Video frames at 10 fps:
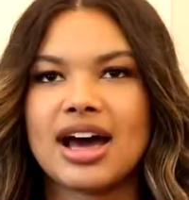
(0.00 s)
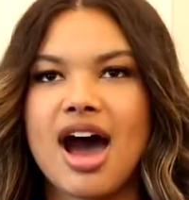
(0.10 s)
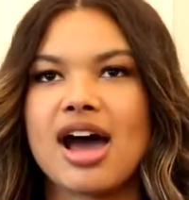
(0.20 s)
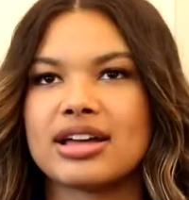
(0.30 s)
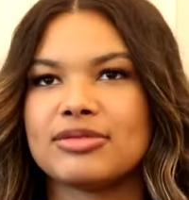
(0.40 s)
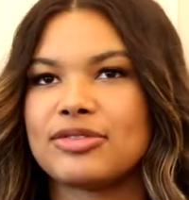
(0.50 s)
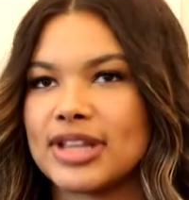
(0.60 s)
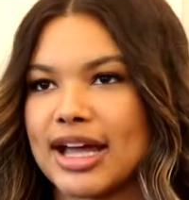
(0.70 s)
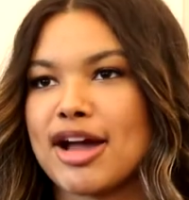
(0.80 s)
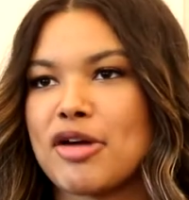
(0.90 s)
I feel
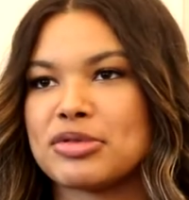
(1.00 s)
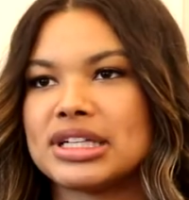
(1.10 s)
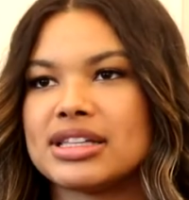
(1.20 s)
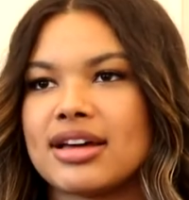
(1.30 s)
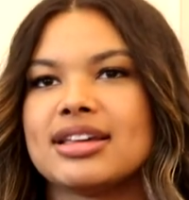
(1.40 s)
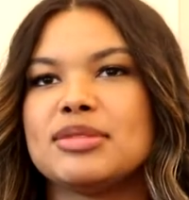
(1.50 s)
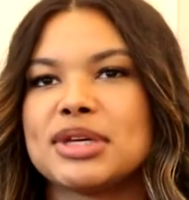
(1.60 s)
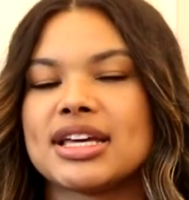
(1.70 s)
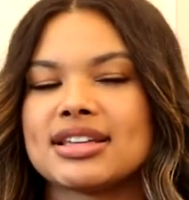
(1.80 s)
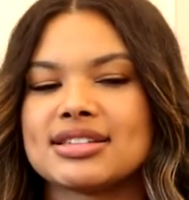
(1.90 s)
like I got really lucky
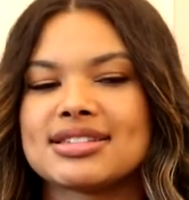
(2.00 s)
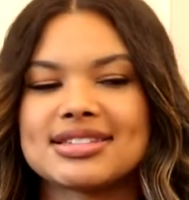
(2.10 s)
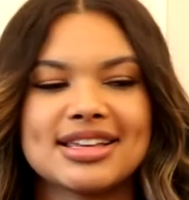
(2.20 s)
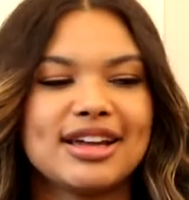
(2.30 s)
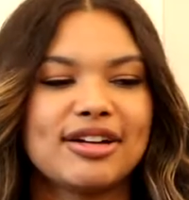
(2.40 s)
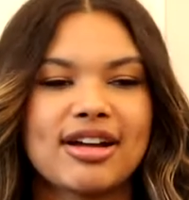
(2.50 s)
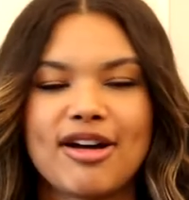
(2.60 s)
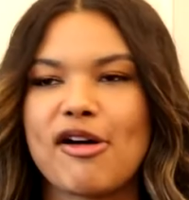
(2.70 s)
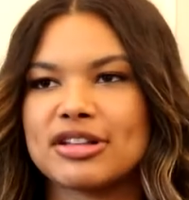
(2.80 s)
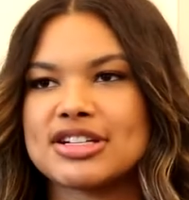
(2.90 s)
because here at
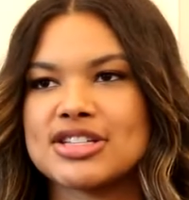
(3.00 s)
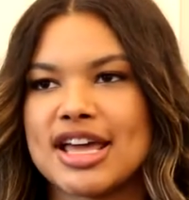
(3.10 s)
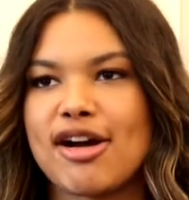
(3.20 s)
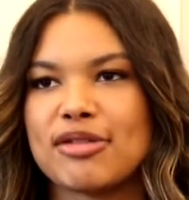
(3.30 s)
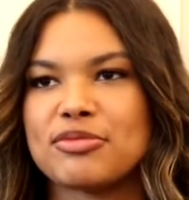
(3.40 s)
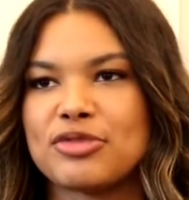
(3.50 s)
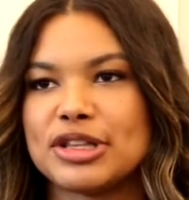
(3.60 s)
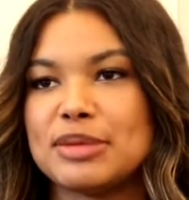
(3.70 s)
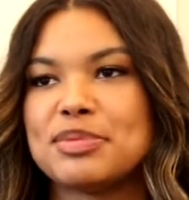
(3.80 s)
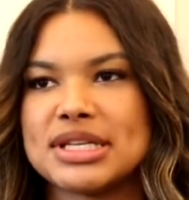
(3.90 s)
college they got
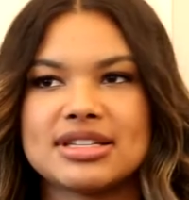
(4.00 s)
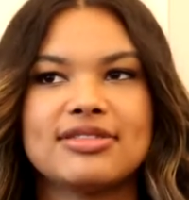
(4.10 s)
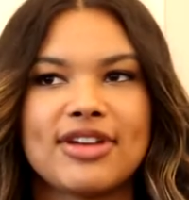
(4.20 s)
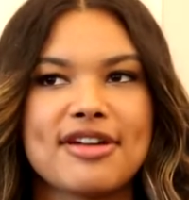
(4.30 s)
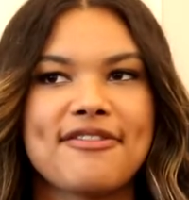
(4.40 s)
really busy very